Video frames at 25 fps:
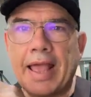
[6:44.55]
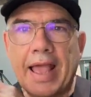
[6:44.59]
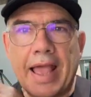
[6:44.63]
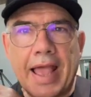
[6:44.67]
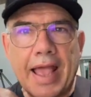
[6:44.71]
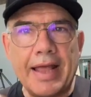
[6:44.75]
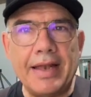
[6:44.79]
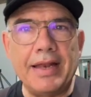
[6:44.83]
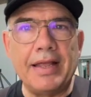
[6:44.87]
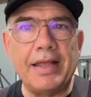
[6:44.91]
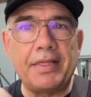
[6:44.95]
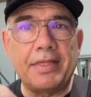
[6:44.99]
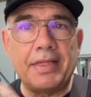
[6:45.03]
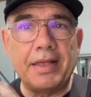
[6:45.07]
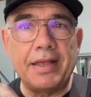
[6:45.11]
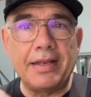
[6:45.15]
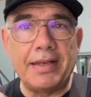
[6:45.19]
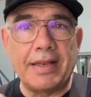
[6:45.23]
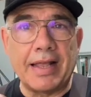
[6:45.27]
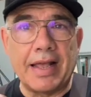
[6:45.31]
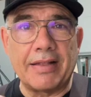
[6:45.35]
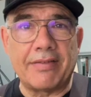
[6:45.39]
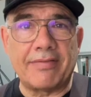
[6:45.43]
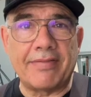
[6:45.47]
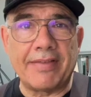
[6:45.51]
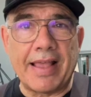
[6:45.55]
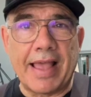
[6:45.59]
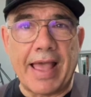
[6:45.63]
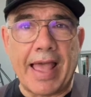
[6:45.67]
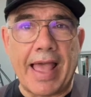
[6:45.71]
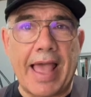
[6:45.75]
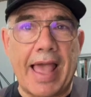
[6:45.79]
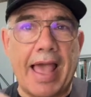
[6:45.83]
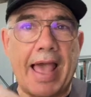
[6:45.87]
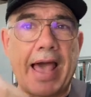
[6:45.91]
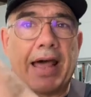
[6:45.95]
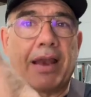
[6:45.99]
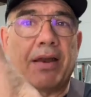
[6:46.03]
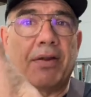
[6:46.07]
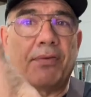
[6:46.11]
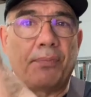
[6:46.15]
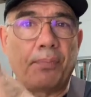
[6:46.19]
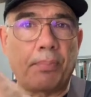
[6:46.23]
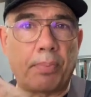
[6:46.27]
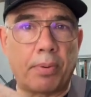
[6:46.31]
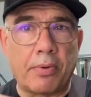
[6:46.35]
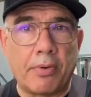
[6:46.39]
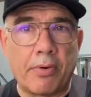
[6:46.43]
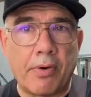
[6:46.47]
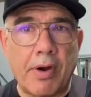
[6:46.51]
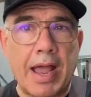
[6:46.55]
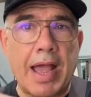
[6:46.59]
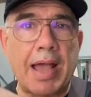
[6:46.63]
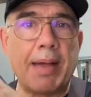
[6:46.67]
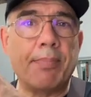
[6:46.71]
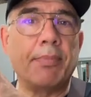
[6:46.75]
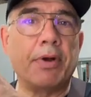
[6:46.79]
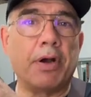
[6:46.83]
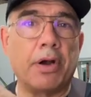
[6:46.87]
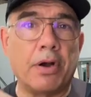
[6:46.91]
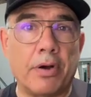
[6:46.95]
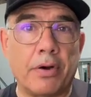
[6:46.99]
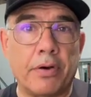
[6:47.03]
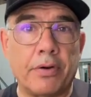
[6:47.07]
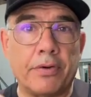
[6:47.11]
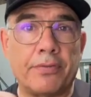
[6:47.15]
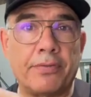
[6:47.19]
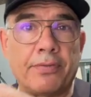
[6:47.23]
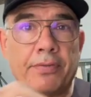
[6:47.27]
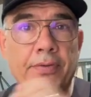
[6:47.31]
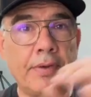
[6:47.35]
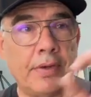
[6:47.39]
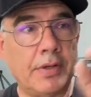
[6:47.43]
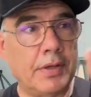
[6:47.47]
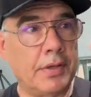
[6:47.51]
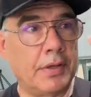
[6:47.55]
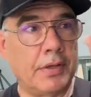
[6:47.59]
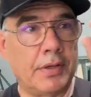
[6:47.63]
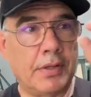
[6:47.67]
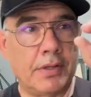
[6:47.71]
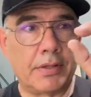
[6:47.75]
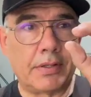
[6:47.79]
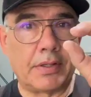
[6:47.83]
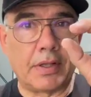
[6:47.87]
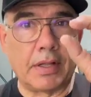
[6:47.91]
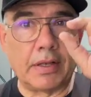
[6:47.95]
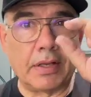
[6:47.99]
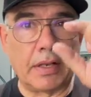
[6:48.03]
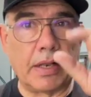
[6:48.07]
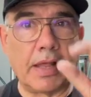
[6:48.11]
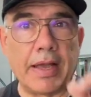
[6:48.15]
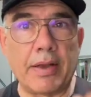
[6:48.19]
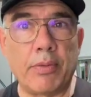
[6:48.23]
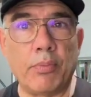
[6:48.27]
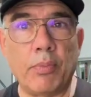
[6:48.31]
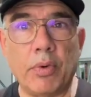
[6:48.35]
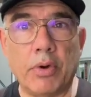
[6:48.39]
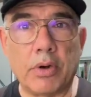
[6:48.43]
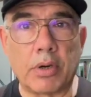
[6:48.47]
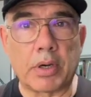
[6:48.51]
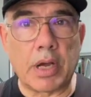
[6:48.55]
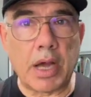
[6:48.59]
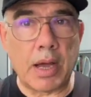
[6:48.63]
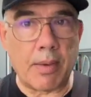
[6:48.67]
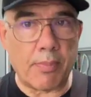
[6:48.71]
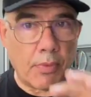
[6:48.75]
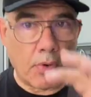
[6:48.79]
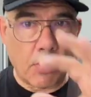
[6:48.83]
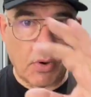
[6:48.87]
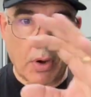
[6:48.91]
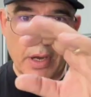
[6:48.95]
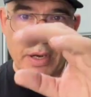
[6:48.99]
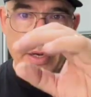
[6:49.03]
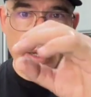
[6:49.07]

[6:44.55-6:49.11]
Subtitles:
anything that's out of parameters, the light will come on